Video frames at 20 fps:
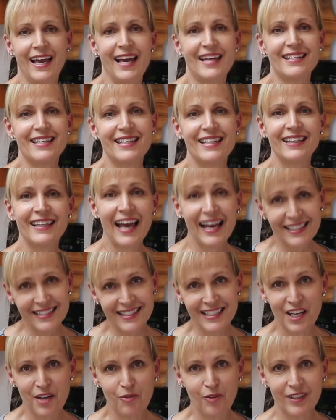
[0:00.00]
Then the last
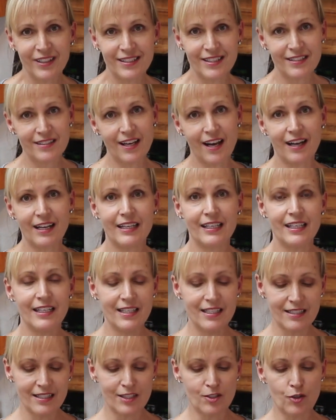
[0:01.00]
thing I wanted to talk
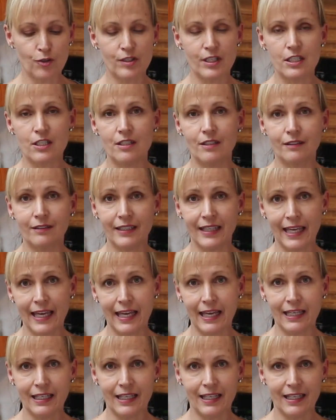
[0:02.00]
is a traditional
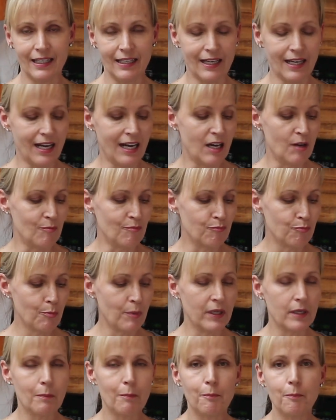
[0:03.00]
canning,
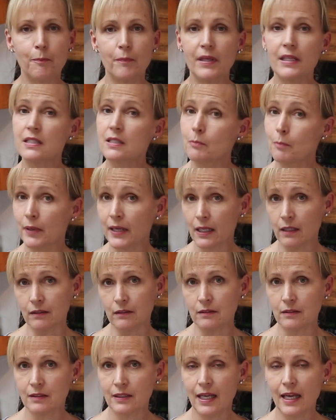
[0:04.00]
but it's
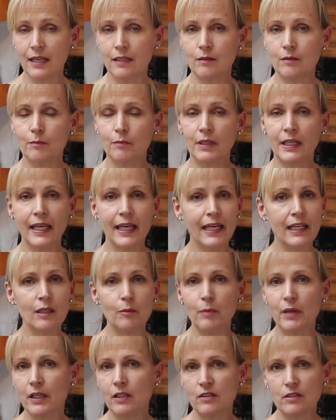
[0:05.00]
pickled, and canning
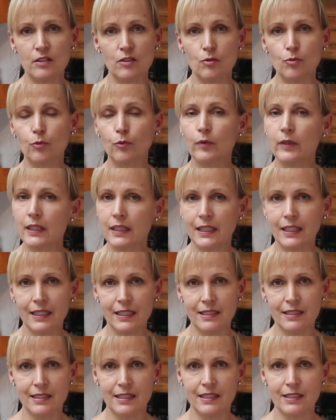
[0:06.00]
pickles is really
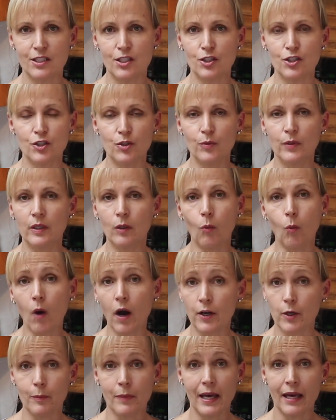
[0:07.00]
easy to do in a
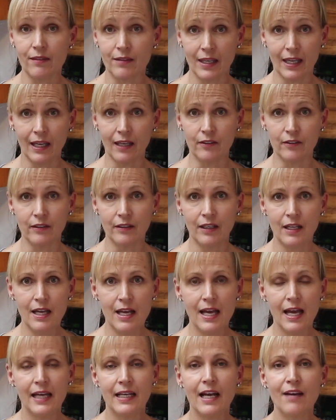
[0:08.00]
water bath canner.
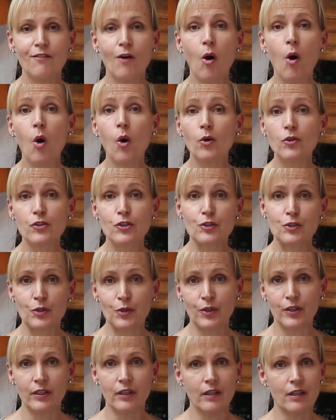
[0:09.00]
And I have a whole
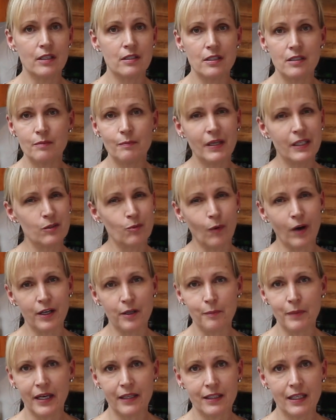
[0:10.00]
tutorial that just makes
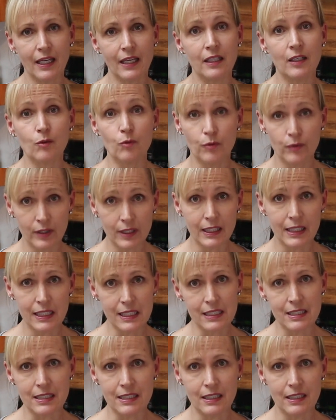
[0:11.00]
water bath canning really
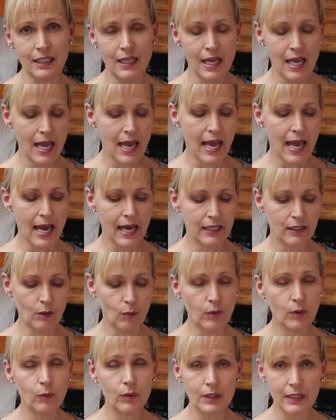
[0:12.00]
easy,
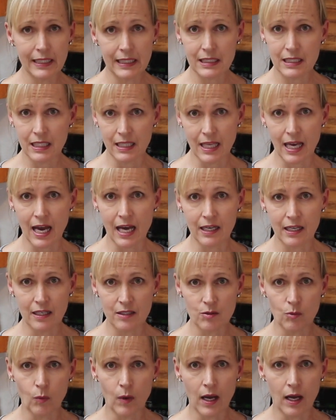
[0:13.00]
and we will link to that
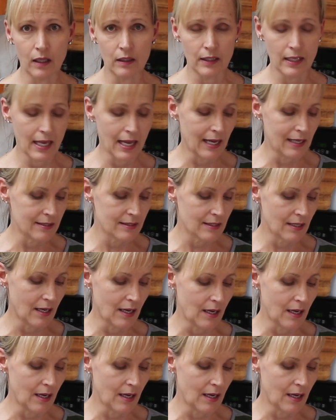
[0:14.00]
as well as